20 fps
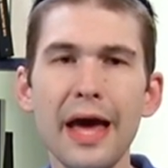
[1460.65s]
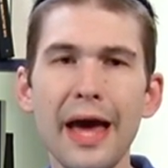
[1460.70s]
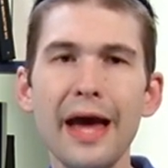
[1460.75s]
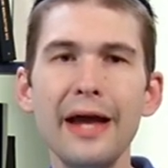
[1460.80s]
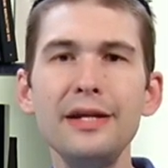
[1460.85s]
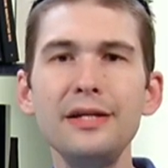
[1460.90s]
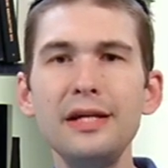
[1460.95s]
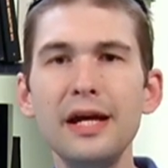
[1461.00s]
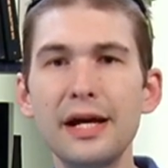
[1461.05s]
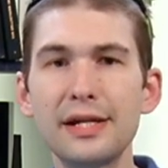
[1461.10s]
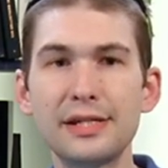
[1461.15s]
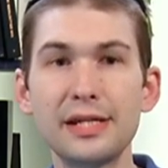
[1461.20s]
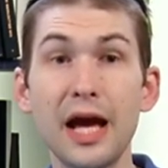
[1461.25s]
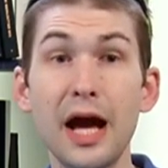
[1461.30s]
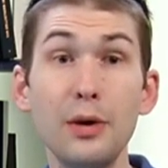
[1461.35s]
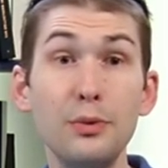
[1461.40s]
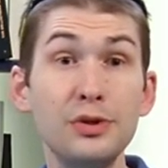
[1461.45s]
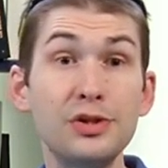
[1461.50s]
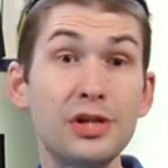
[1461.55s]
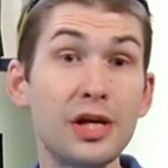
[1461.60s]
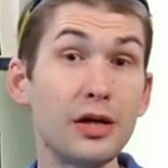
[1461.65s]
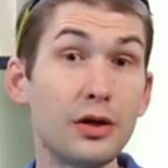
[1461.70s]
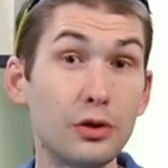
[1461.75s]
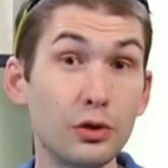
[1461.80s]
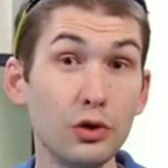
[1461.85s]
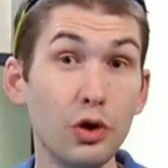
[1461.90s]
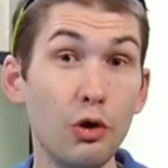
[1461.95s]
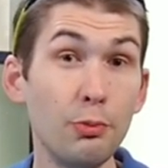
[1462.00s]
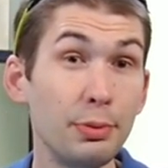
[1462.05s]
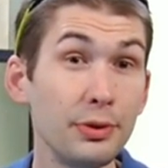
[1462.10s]
And yes, I would say
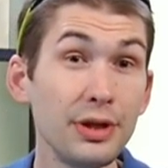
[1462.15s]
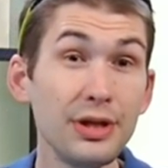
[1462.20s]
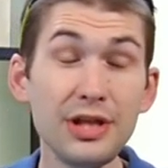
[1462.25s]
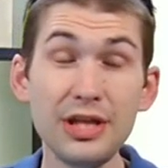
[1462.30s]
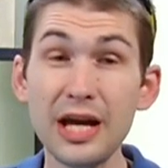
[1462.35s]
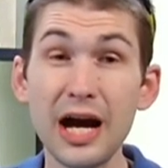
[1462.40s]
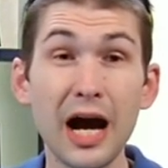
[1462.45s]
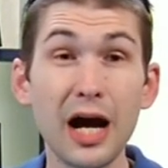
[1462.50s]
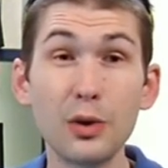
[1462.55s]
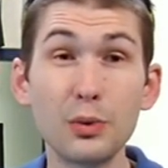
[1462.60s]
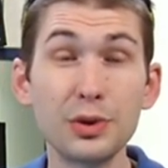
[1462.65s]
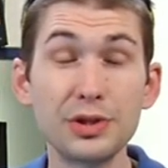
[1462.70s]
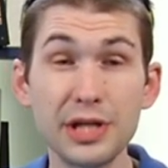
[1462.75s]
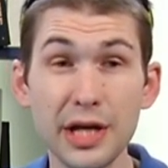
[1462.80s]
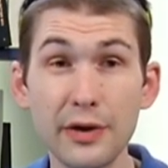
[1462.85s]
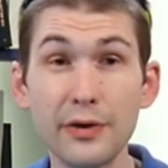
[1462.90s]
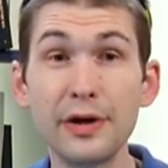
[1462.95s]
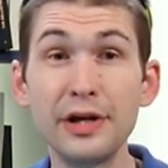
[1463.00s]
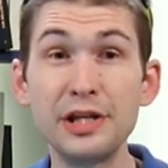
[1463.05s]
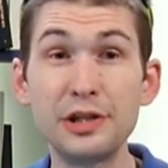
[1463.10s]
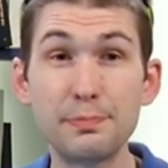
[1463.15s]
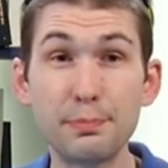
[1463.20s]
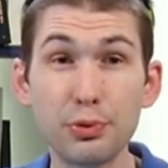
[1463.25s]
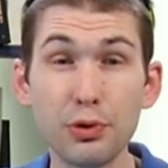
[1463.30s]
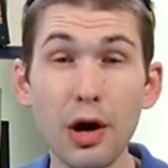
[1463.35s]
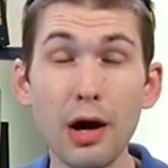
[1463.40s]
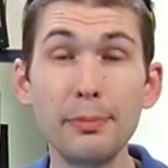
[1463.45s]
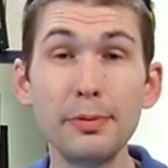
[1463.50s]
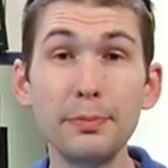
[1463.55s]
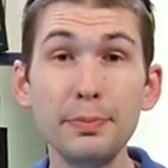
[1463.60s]
globally, the Aquaterra is
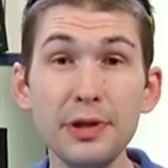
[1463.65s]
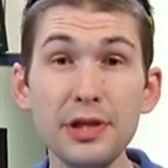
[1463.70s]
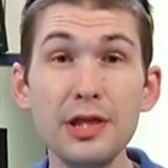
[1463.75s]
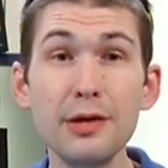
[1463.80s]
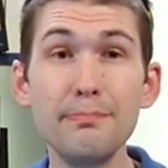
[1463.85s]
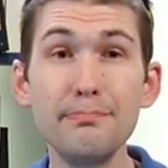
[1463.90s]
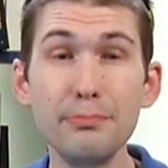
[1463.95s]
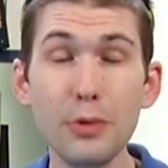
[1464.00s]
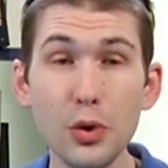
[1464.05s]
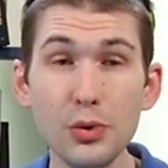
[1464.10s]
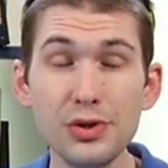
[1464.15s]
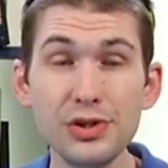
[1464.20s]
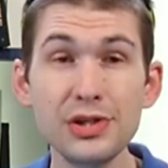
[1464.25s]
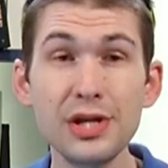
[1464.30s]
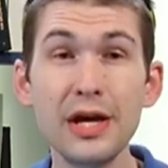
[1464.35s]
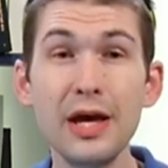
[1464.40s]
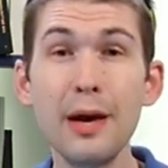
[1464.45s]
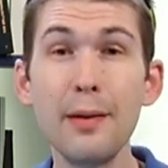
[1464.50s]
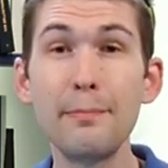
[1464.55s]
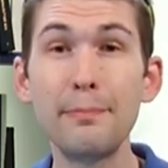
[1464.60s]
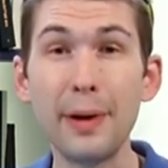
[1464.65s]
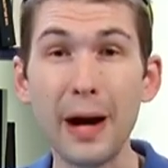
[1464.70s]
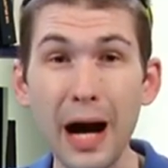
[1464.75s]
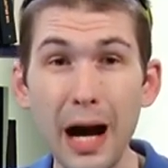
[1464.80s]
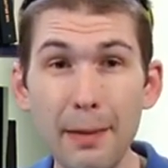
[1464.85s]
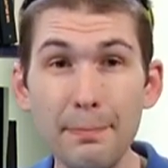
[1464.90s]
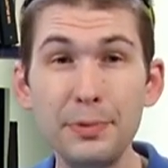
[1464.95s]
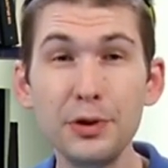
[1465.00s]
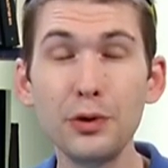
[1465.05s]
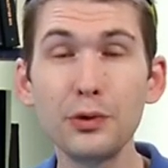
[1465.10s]
probably the most
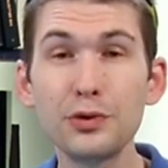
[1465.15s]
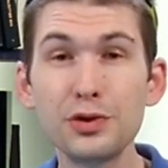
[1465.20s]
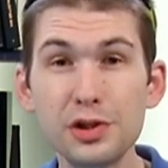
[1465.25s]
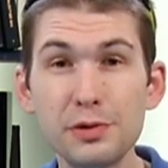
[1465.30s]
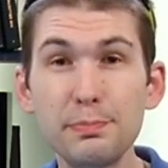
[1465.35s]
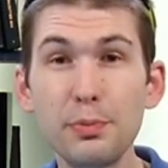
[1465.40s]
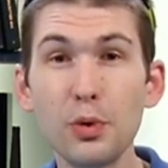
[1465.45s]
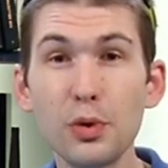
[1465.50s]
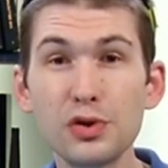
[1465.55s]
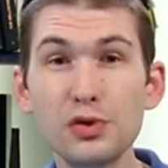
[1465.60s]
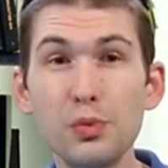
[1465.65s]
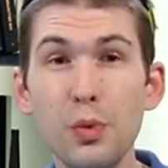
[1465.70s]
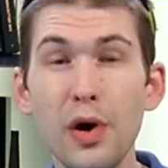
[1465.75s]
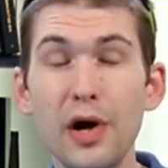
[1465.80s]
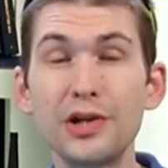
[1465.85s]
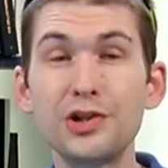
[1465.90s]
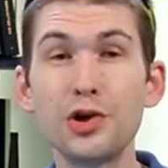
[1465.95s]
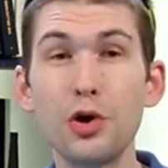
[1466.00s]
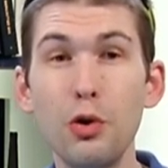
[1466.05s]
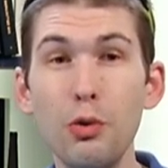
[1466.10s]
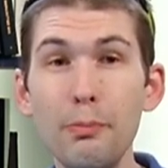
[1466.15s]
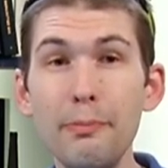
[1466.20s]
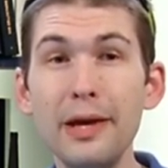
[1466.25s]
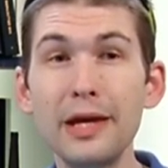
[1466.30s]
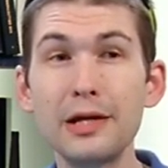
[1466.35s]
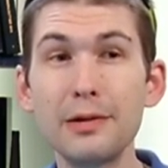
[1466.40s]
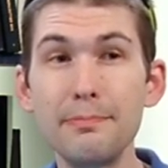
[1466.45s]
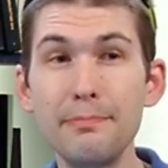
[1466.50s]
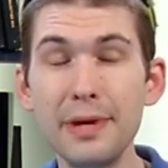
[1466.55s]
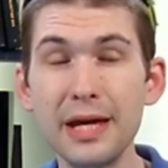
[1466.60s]
popular sports watch
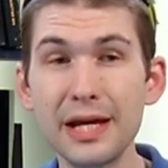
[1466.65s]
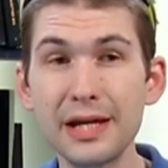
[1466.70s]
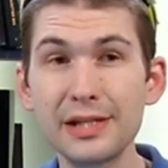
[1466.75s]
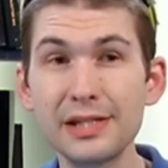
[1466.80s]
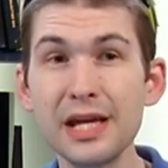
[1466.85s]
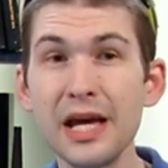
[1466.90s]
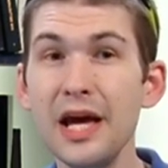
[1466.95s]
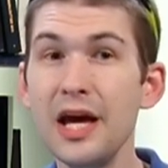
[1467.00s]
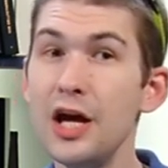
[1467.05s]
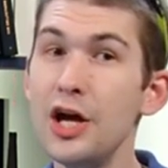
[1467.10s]
Omega makes.